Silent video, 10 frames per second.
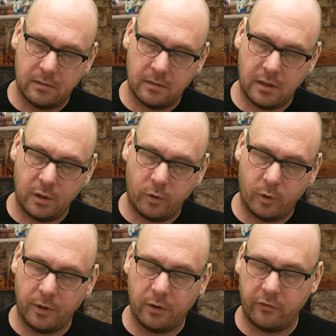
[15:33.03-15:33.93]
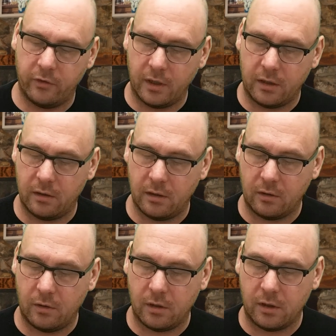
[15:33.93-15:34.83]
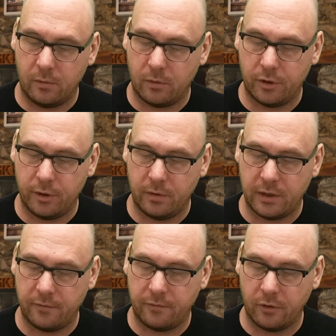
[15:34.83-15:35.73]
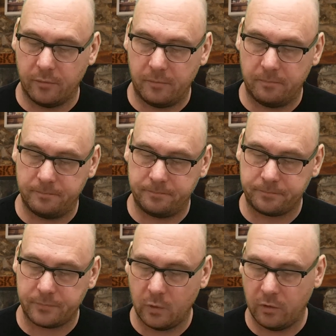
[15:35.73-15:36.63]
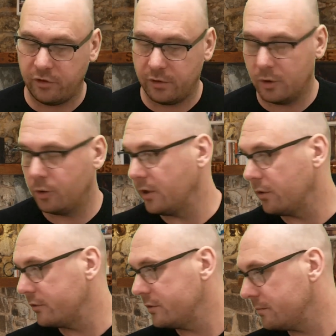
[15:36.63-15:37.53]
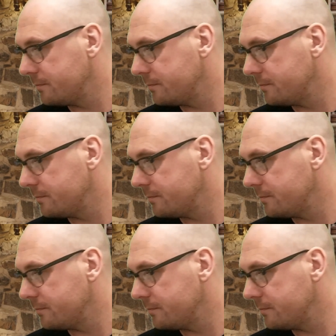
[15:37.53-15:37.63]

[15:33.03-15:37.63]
I will be using I got a coil kit from them, which I will be using.